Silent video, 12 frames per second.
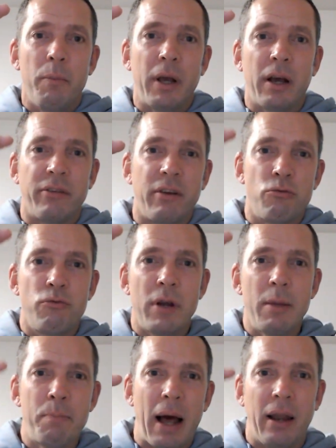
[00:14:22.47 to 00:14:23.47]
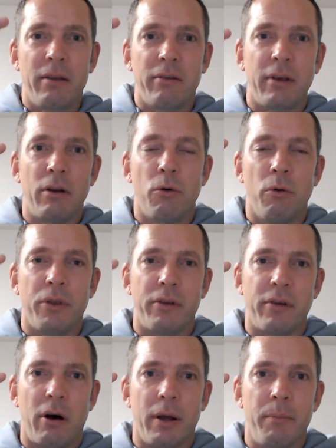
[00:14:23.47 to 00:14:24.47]
because it's rebalancing all the
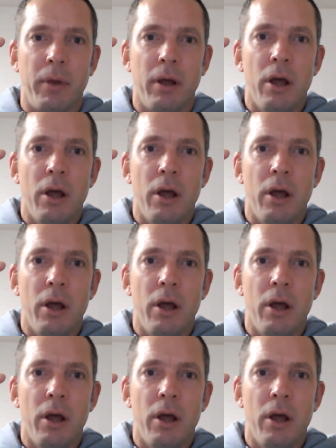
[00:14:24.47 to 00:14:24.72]
time.